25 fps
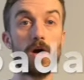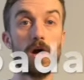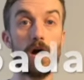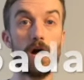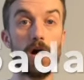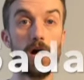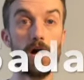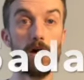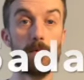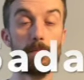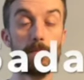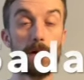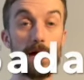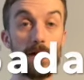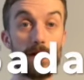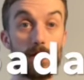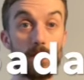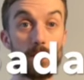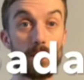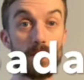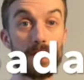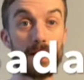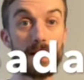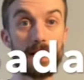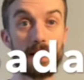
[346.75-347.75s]
and I
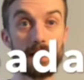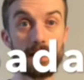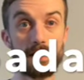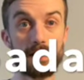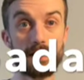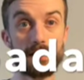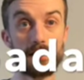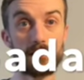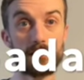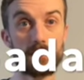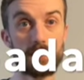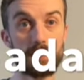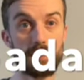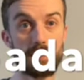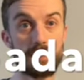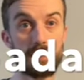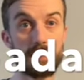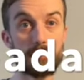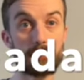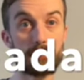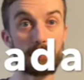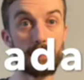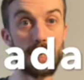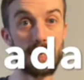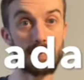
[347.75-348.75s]
will link
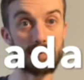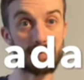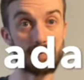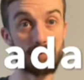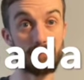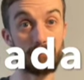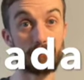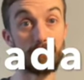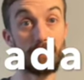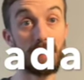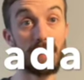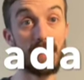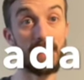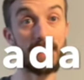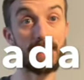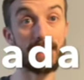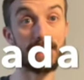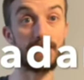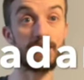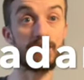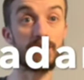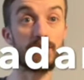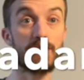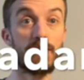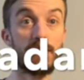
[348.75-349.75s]
the pattern
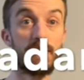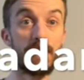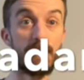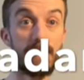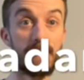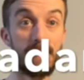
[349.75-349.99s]
page